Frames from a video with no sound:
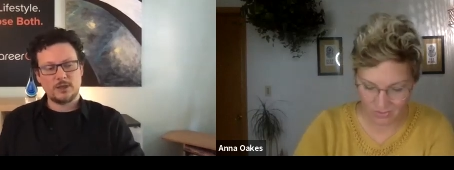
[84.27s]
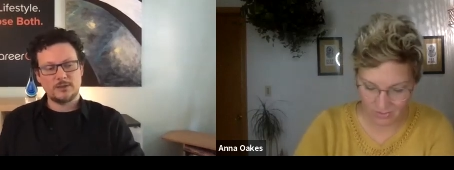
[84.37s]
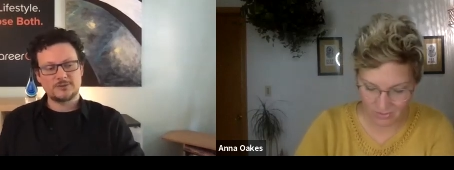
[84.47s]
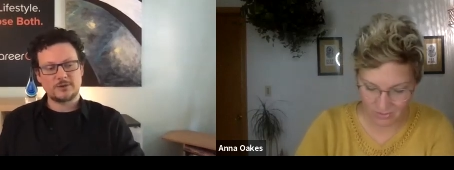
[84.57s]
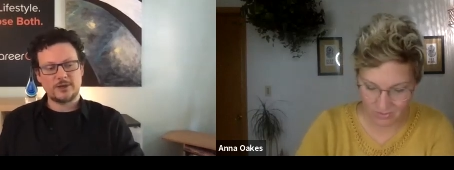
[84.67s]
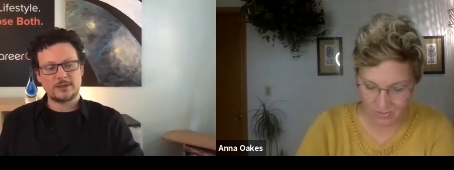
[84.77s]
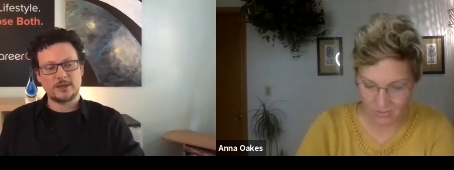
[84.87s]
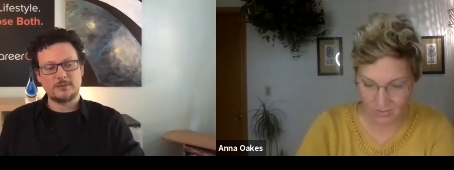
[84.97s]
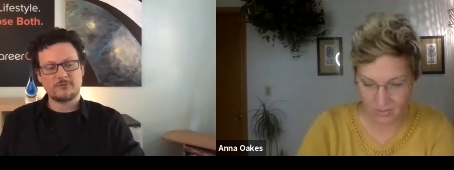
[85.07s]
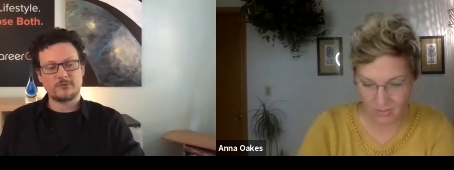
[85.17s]
Speaker 1: so I
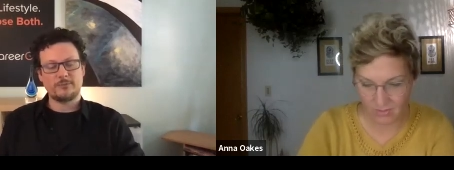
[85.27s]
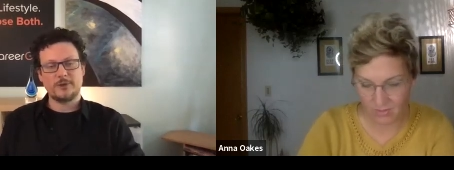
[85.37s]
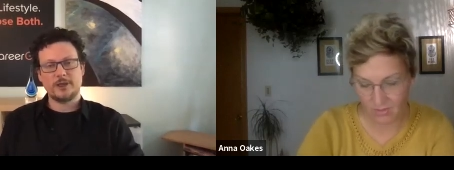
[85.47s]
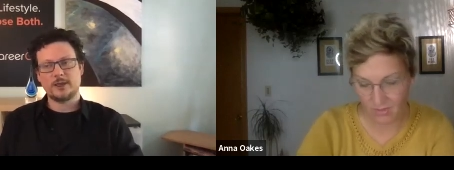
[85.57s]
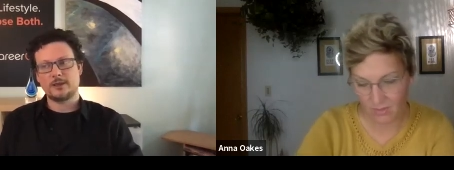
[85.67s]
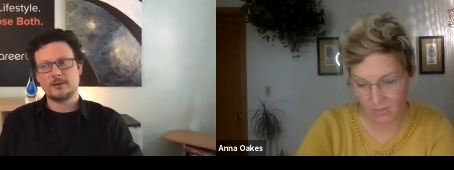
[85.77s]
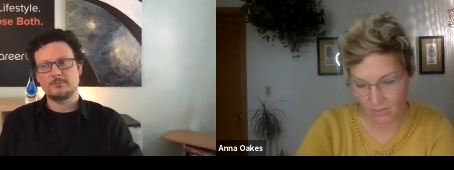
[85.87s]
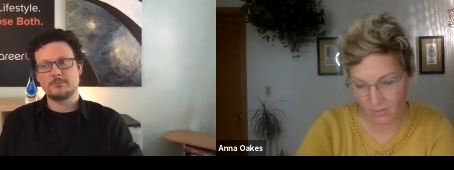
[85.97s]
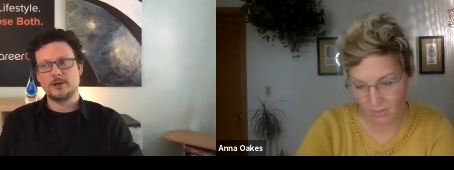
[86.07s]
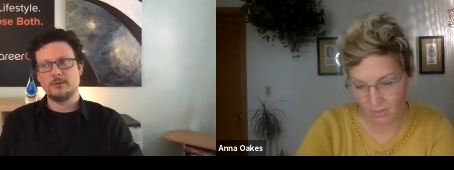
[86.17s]
come from a
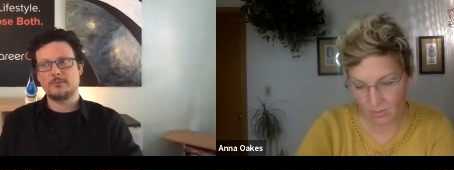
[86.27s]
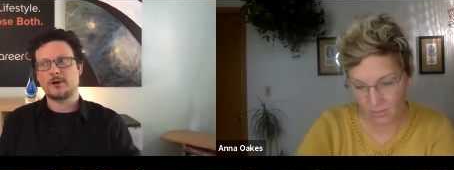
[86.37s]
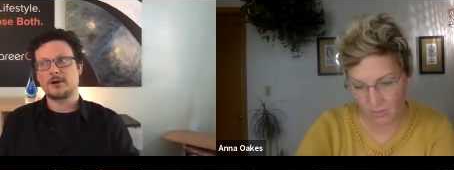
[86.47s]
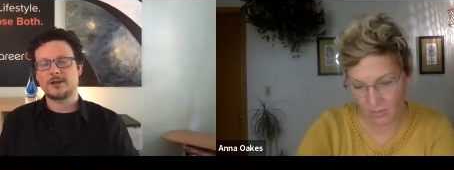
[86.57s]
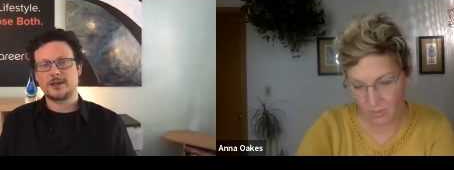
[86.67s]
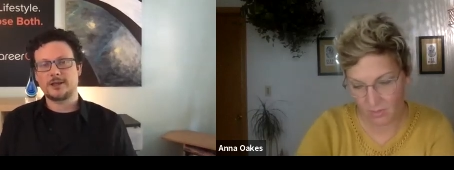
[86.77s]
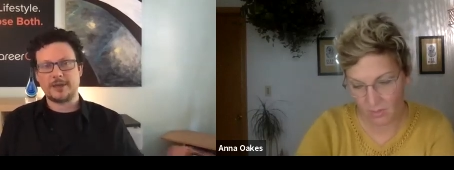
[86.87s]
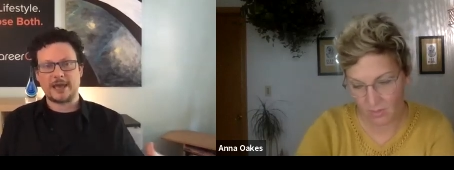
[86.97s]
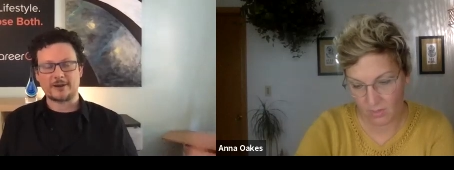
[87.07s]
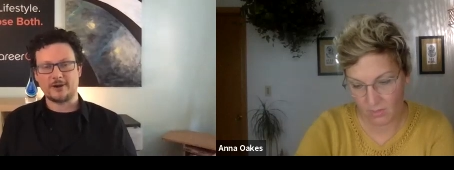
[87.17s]
marketing
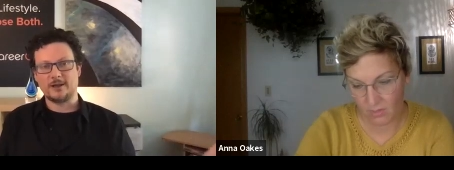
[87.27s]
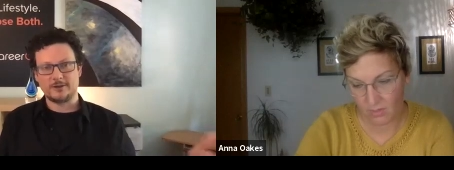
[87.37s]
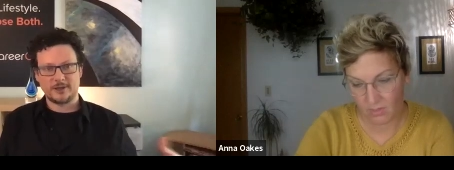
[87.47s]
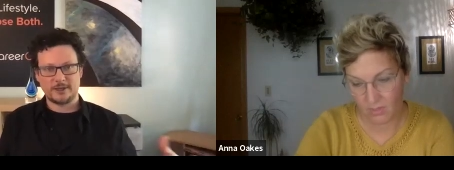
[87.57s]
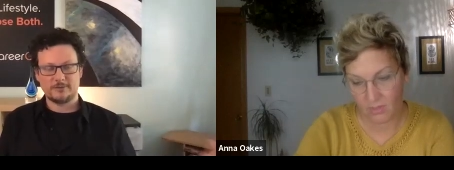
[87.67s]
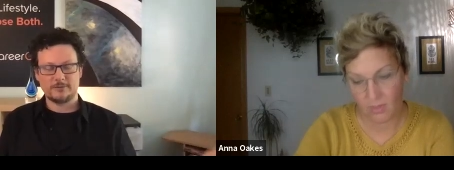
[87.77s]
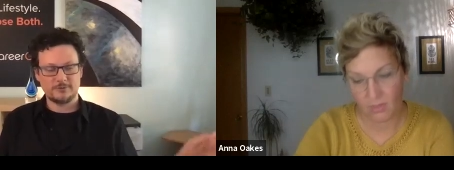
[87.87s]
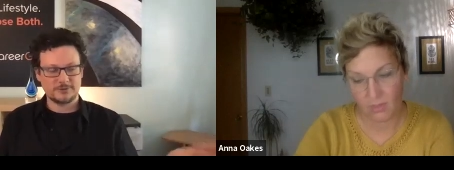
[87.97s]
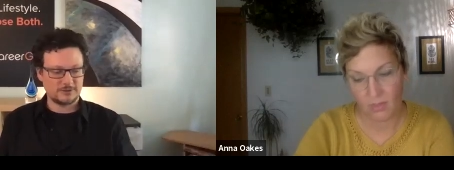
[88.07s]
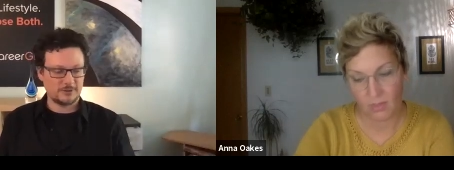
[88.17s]
background, and I
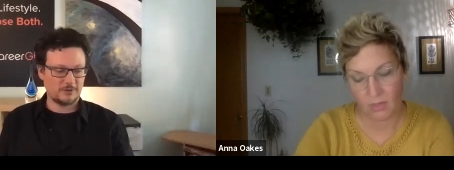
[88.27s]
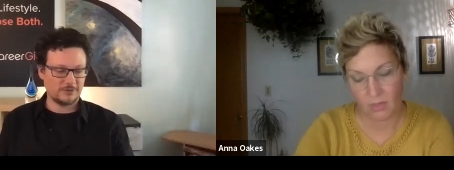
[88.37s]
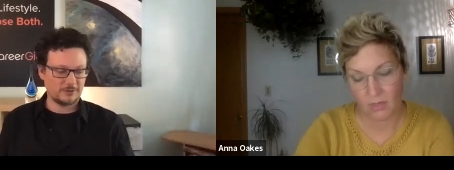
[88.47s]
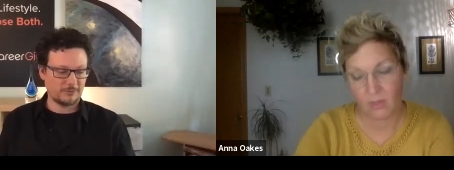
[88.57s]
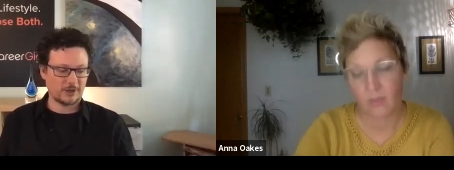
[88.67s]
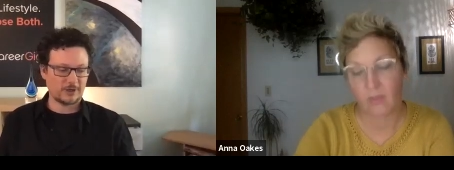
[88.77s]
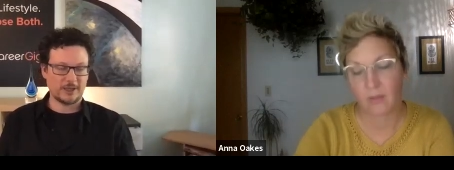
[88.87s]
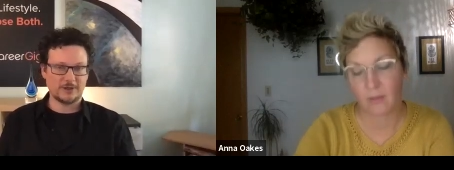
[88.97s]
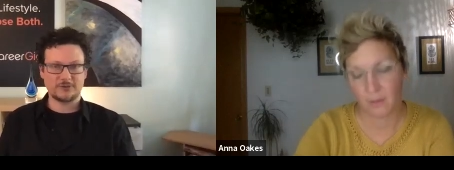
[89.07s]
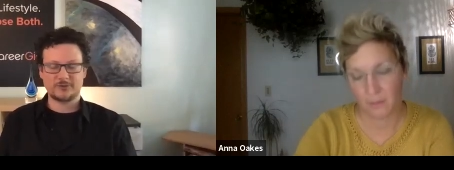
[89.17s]
owned a marketing
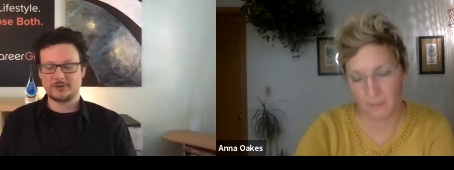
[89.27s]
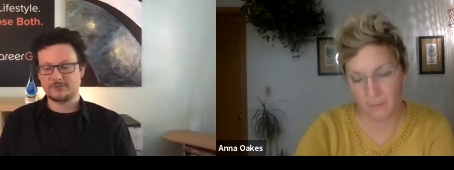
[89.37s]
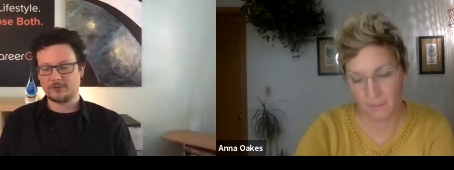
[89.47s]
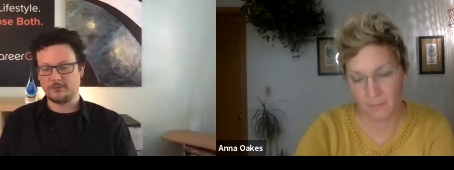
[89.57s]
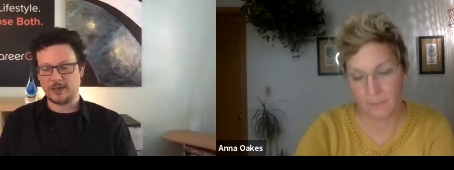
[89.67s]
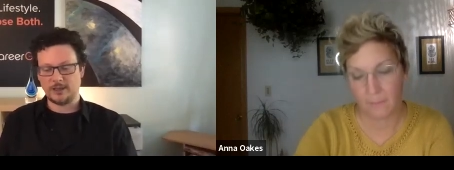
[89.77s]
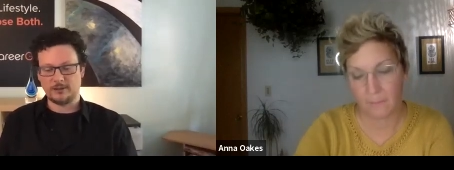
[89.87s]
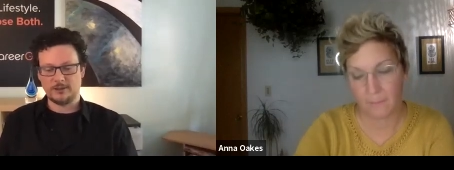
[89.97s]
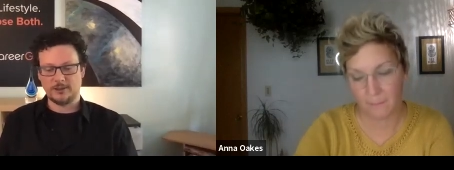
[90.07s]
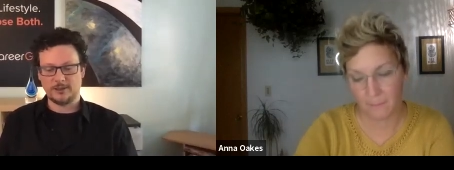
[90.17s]
agency for a
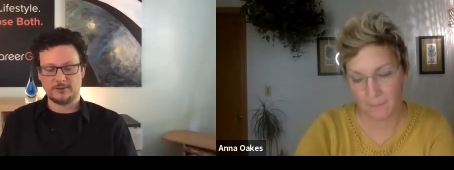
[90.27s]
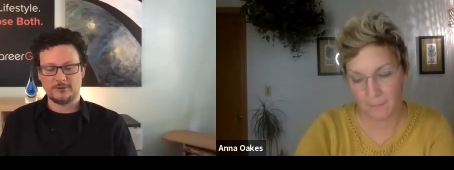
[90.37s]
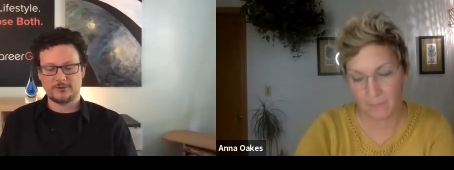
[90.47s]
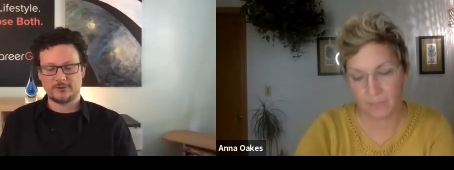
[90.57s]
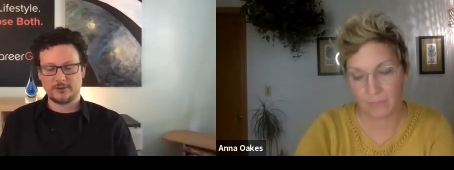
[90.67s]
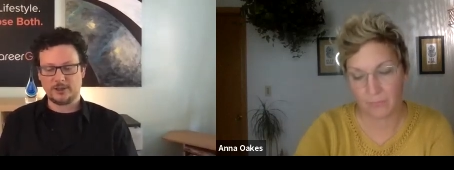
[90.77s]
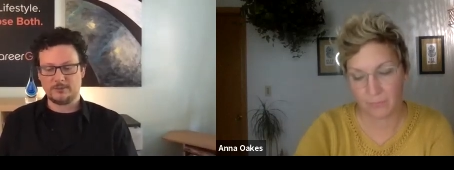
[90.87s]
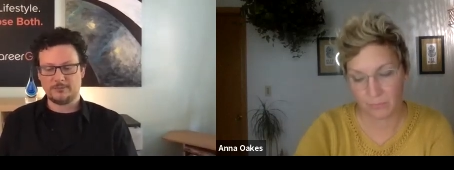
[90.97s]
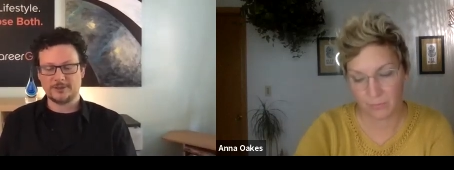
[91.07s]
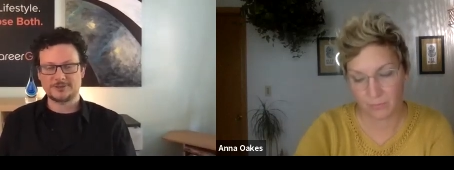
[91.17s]
while. And
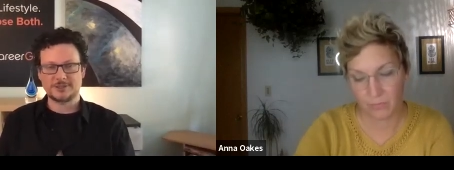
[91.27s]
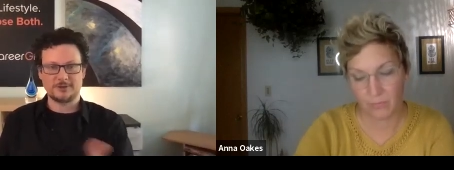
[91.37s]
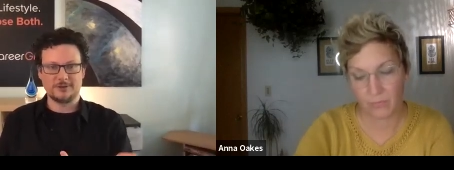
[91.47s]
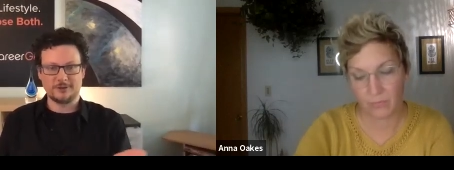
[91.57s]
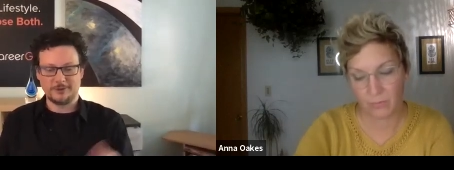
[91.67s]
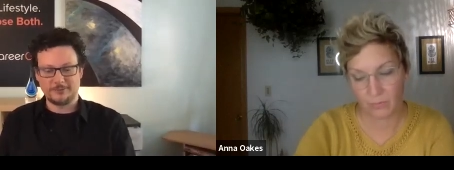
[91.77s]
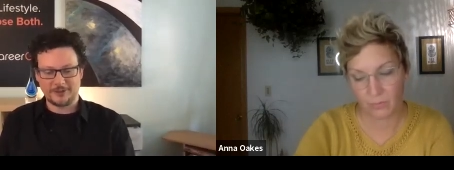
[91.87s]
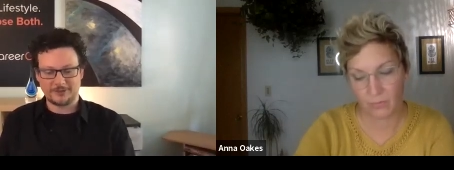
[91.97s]
I shared a little bit about